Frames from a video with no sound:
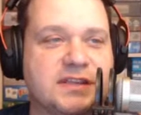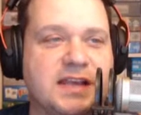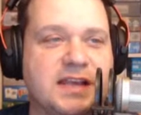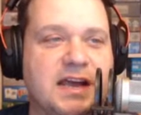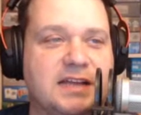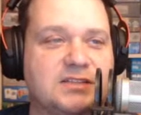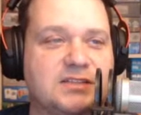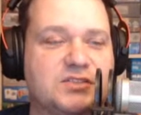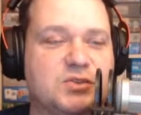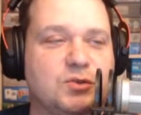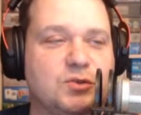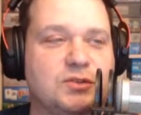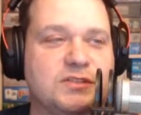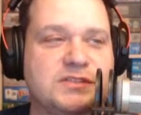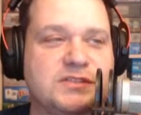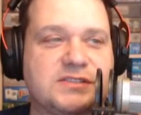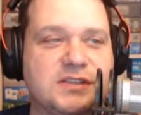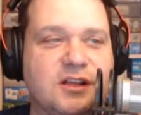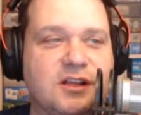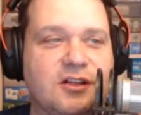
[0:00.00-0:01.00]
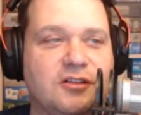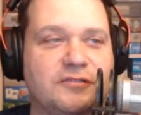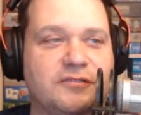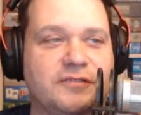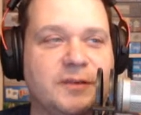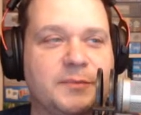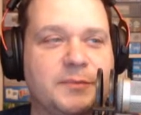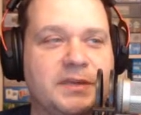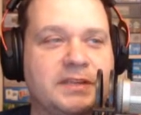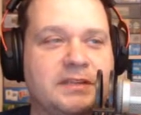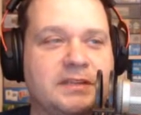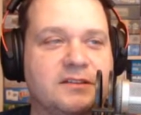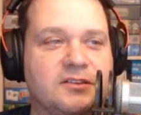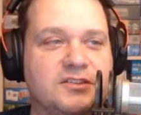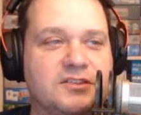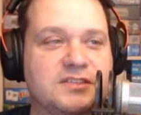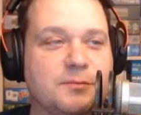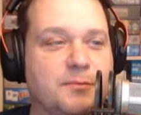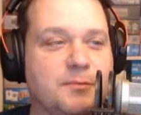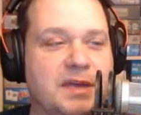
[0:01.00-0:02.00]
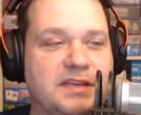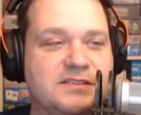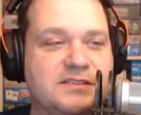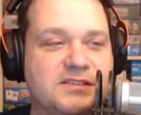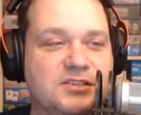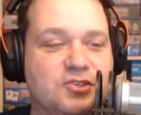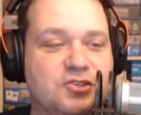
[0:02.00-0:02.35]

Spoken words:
console itself. I mean, it looks amazing.